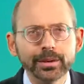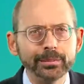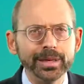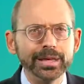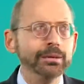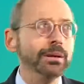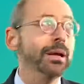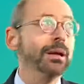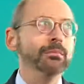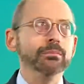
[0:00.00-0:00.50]
I
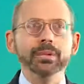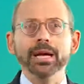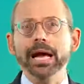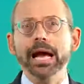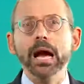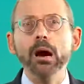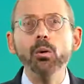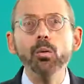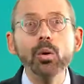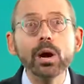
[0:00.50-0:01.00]
mean,
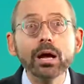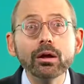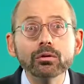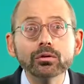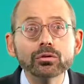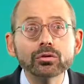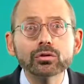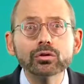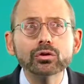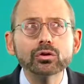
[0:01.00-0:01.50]
how
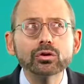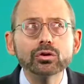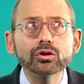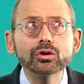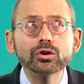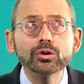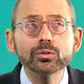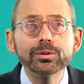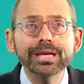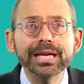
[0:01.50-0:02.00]
else
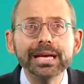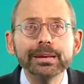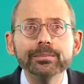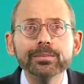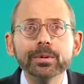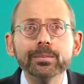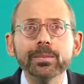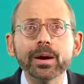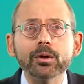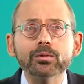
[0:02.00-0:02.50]
could you keep
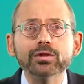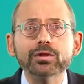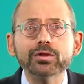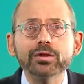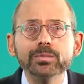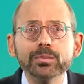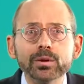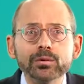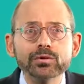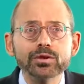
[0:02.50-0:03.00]
the mouse's
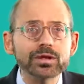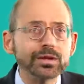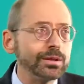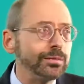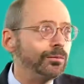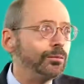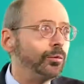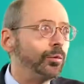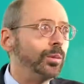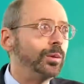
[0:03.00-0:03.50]
immune
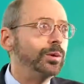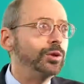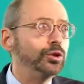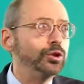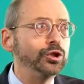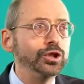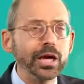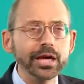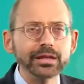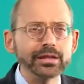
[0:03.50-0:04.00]
system from
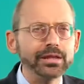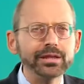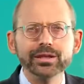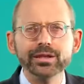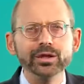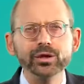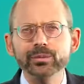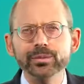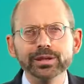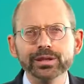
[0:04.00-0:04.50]
rejecting
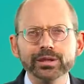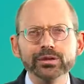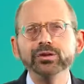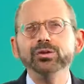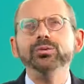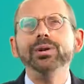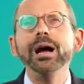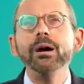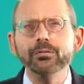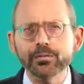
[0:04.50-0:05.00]
the human
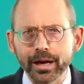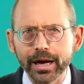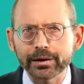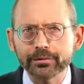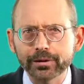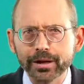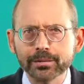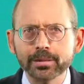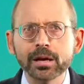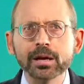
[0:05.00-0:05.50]
tissue outright?
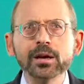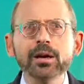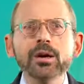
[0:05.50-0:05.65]
Right?